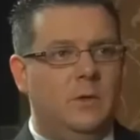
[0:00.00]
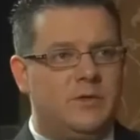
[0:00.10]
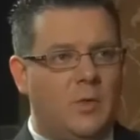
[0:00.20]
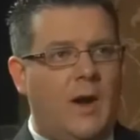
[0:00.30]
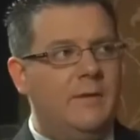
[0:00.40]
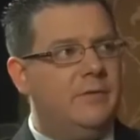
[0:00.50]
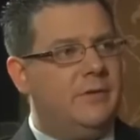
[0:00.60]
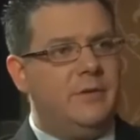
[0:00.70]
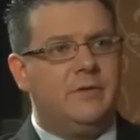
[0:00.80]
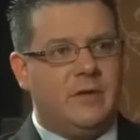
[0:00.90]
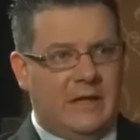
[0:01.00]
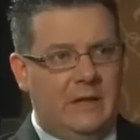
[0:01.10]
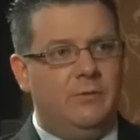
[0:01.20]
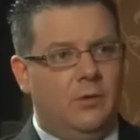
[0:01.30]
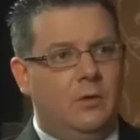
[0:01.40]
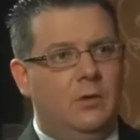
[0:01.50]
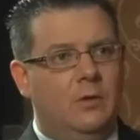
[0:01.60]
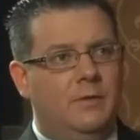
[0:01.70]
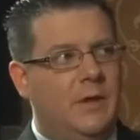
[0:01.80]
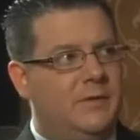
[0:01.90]
What drives this evil
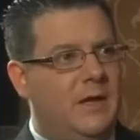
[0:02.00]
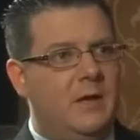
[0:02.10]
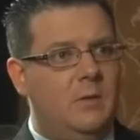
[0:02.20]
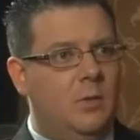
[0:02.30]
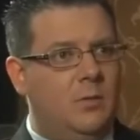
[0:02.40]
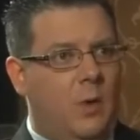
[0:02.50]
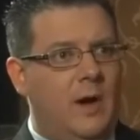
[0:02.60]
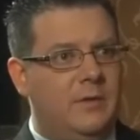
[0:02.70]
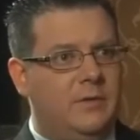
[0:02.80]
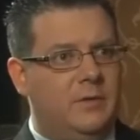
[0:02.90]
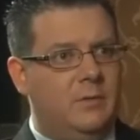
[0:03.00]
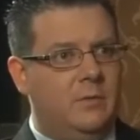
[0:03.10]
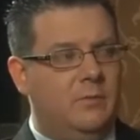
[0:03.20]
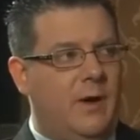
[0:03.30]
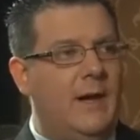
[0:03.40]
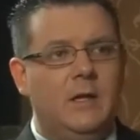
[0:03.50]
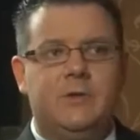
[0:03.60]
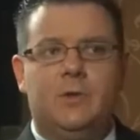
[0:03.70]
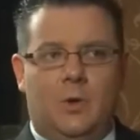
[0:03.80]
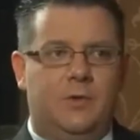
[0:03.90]
that they would want to
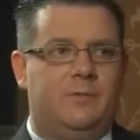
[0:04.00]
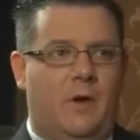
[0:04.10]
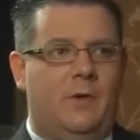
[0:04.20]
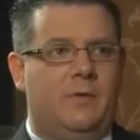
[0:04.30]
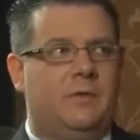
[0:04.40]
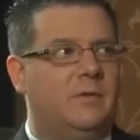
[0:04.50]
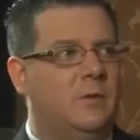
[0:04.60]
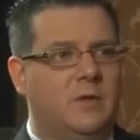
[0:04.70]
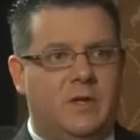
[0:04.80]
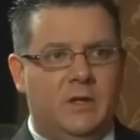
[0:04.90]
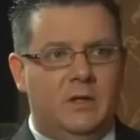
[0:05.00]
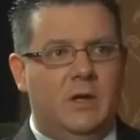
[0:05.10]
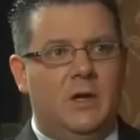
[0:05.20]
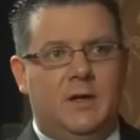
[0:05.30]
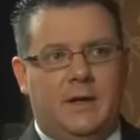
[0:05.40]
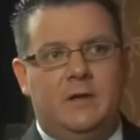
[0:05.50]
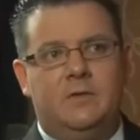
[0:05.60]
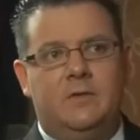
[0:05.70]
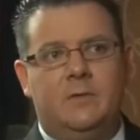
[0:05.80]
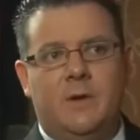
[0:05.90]
violate their oath of office to kill an
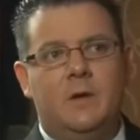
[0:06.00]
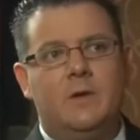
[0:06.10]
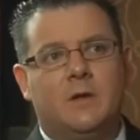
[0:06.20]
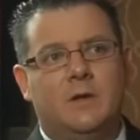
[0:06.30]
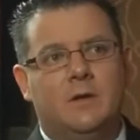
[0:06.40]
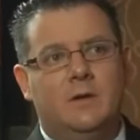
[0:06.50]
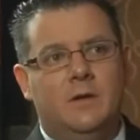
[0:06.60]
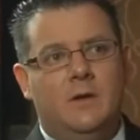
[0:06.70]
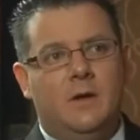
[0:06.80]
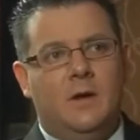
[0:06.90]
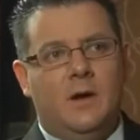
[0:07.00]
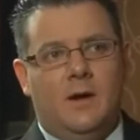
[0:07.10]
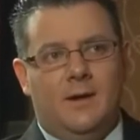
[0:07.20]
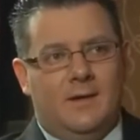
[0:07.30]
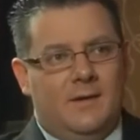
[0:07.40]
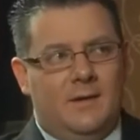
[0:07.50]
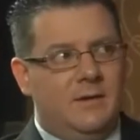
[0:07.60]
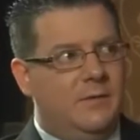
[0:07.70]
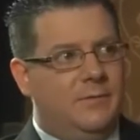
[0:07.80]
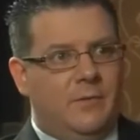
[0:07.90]
innocent American?
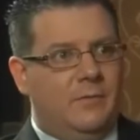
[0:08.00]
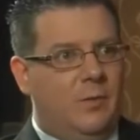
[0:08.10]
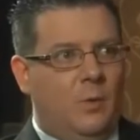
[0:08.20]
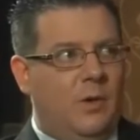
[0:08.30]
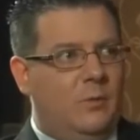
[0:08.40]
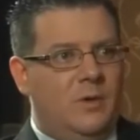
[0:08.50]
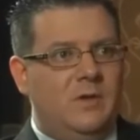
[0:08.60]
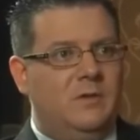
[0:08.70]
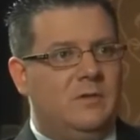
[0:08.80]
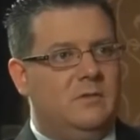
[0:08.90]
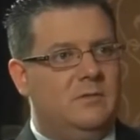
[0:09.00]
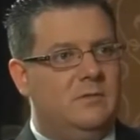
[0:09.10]
Uh, for, for what reason?